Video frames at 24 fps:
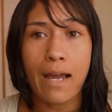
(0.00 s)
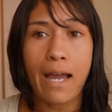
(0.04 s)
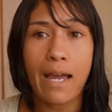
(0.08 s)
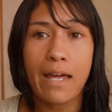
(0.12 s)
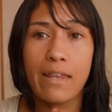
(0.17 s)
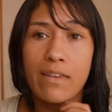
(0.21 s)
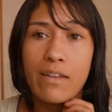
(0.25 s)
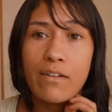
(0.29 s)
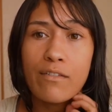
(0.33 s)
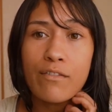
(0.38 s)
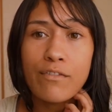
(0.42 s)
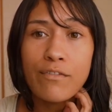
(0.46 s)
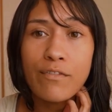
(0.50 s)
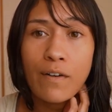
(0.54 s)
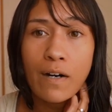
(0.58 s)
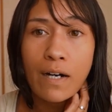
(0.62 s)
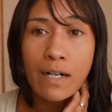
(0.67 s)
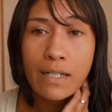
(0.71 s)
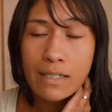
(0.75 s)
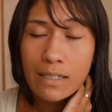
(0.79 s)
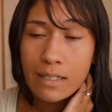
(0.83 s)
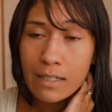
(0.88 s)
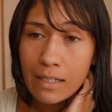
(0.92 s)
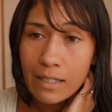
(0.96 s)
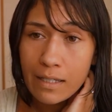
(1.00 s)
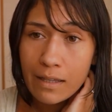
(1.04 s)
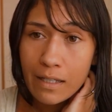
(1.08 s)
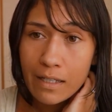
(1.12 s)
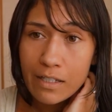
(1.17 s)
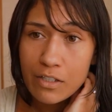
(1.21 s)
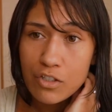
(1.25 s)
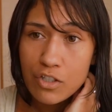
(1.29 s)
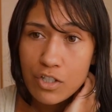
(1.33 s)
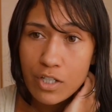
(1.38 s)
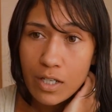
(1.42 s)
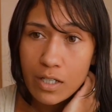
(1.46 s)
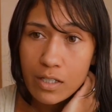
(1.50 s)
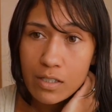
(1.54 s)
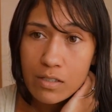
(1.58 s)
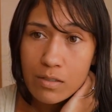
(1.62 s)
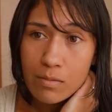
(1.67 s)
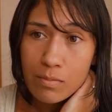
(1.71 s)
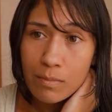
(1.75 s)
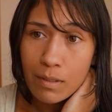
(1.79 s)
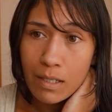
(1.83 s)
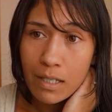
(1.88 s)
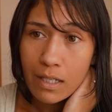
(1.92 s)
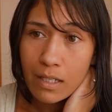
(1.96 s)
And then finally they
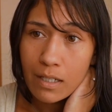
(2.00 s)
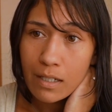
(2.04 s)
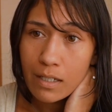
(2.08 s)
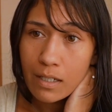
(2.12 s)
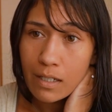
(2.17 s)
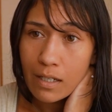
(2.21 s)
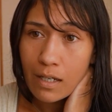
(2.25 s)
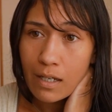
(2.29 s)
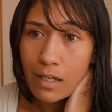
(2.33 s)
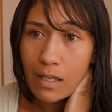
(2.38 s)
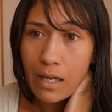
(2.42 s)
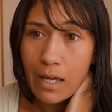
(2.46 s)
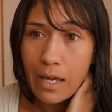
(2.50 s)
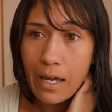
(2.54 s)
checked me,